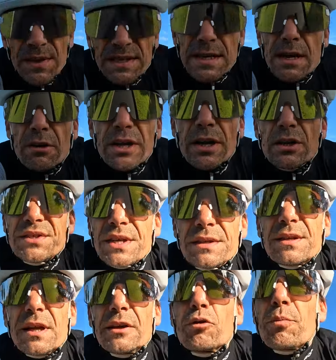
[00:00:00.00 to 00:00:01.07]
that's how I know
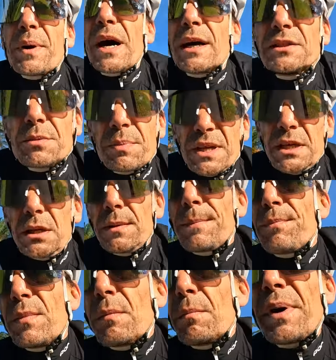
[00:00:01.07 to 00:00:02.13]
Centennial Park to be.
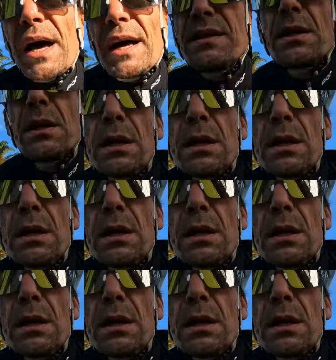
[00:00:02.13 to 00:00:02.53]
But